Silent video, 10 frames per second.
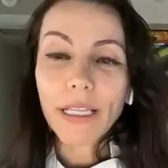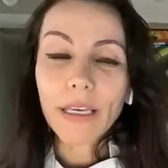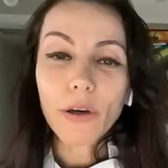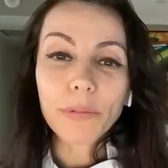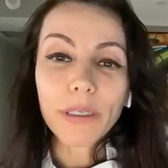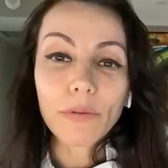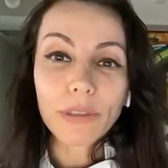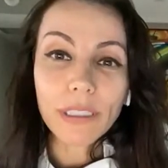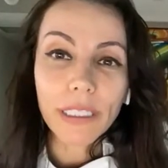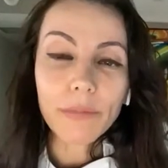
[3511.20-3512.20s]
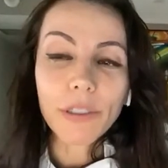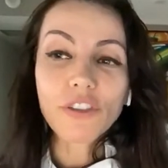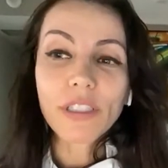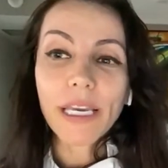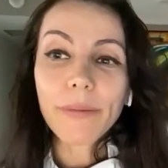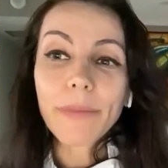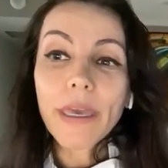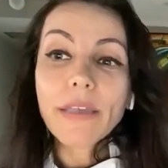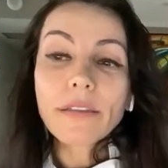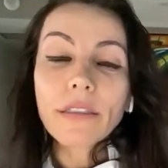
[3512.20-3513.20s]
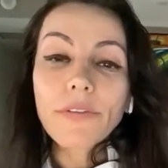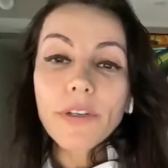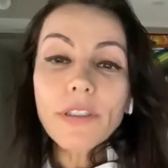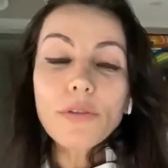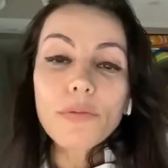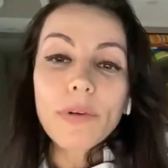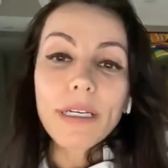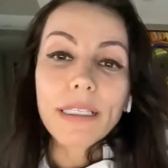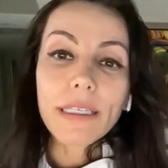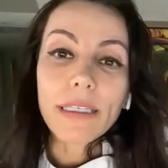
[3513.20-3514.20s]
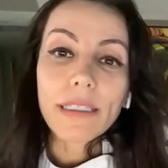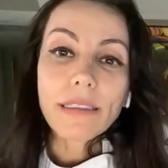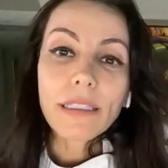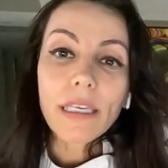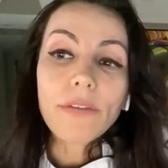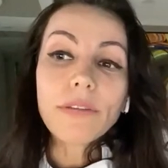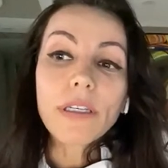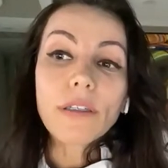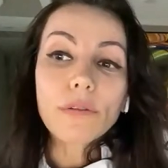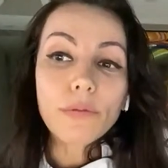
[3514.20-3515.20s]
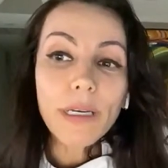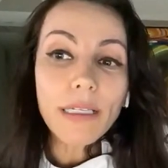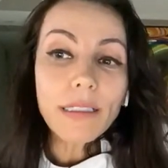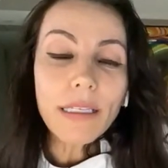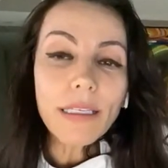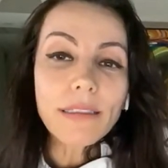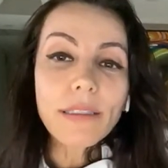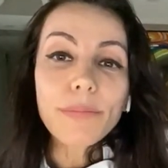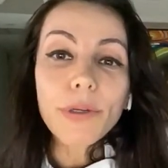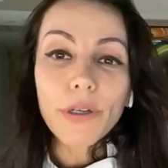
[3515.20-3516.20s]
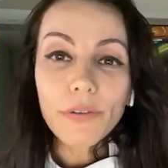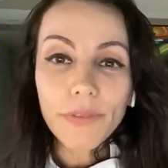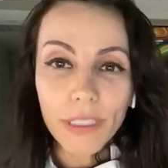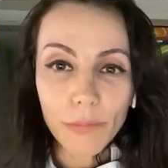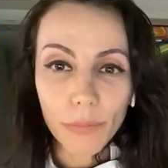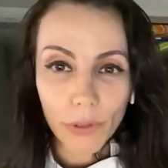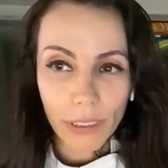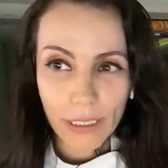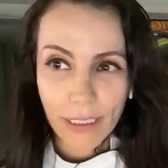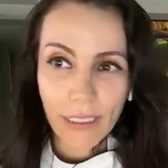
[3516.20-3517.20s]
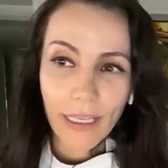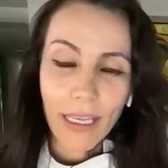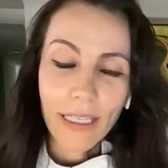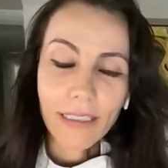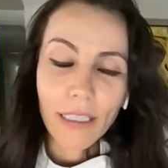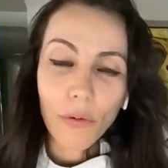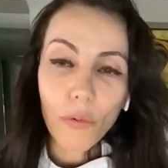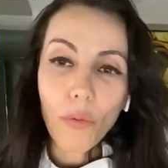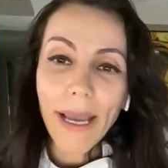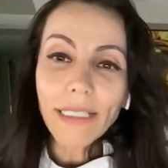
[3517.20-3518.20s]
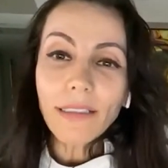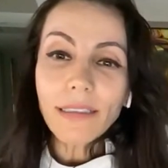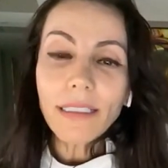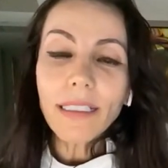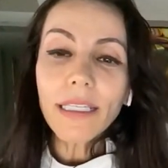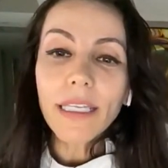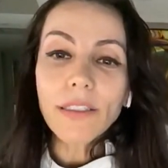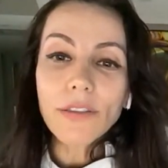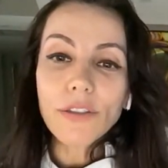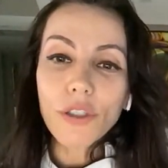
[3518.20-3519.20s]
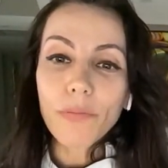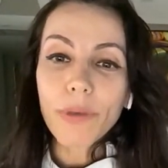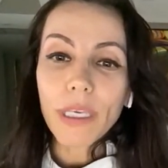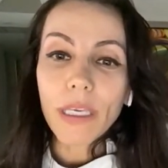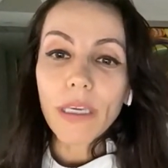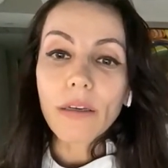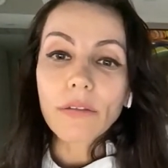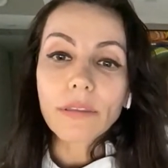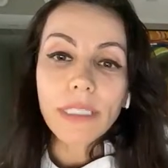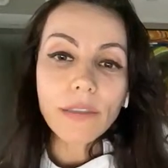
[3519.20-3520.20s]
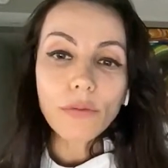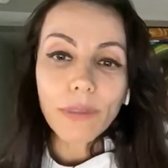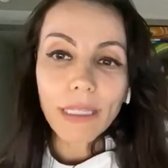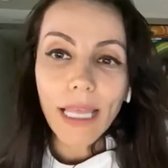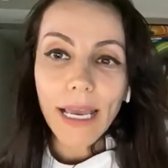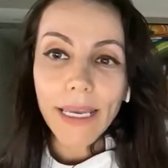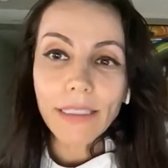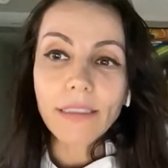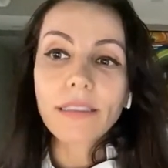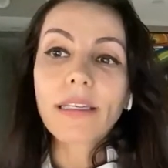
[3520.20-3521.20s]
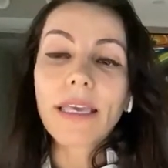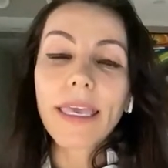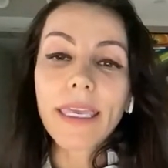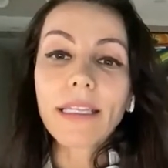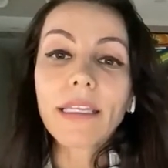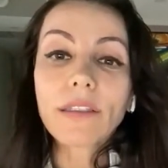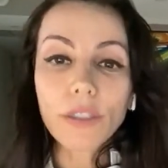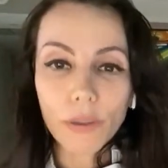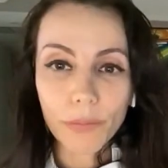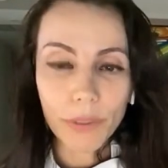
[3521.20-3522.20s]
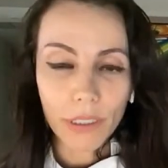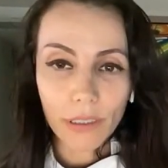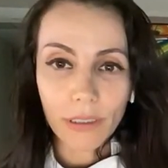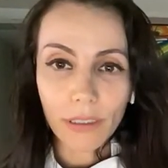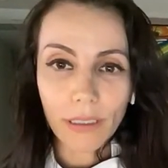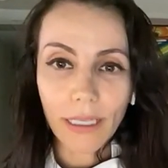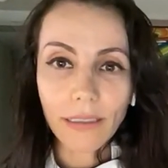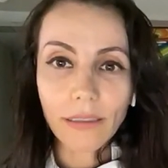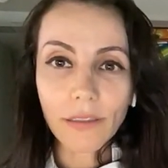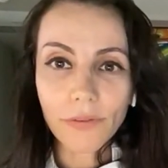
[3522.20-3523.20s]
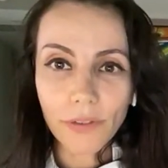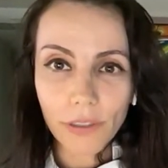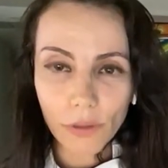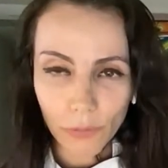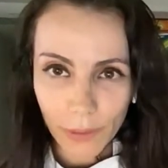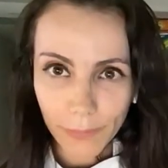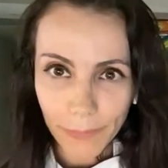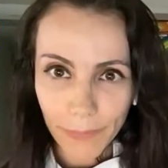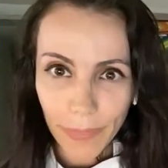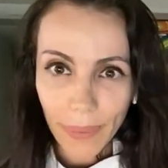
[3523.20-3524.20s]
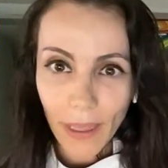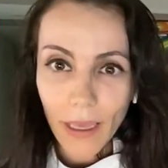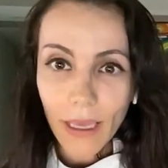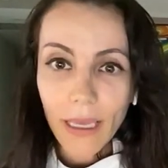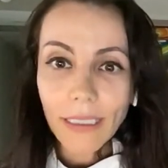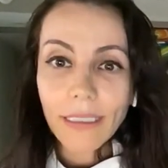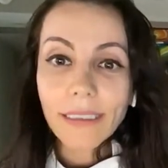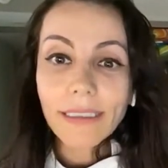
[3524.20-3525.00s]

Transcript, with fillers: and I hope they won't take much time. So the first one is, if the Quran is the perfect book, so why does it need to be contextualized and interpreted? That's the first one. All